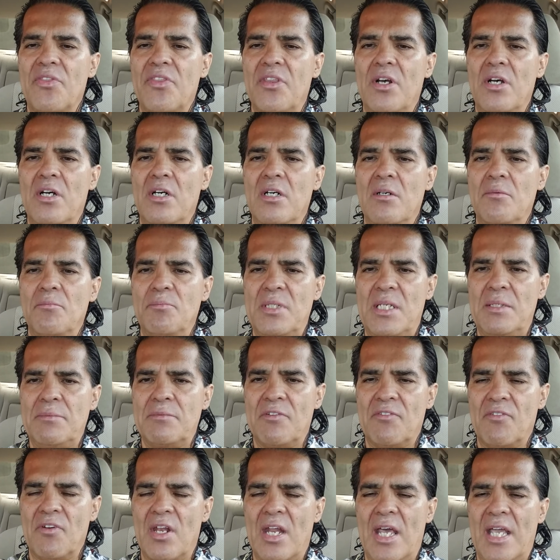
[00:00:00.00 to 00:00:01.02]
a beam
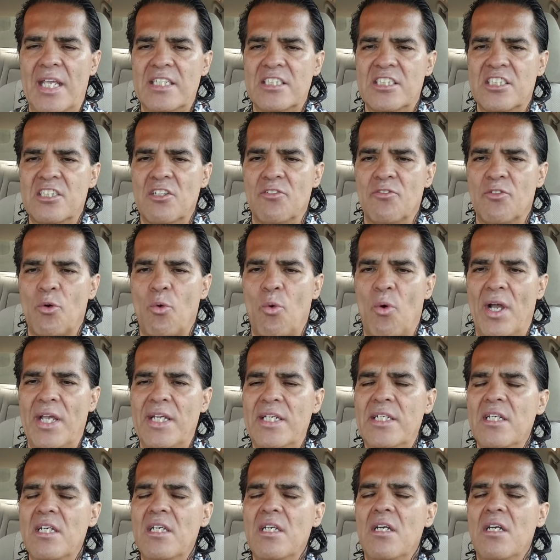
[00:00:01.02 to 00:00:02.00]
of light, silver white,